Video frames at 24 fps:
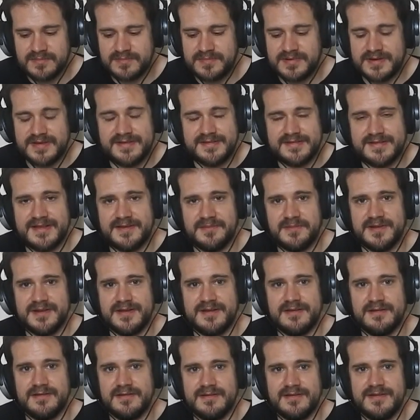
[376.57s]
Please let me
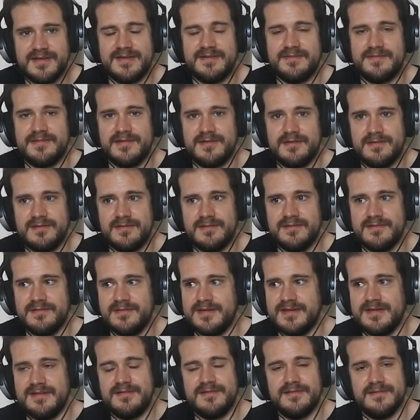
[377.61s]
know if you
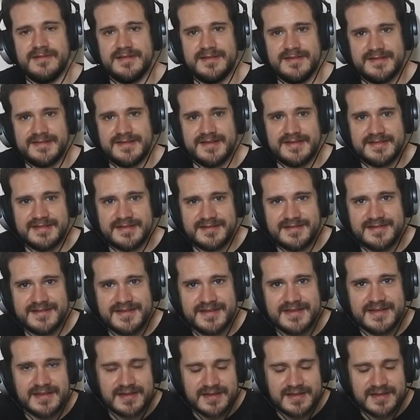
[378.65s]
enjoyed this lesson,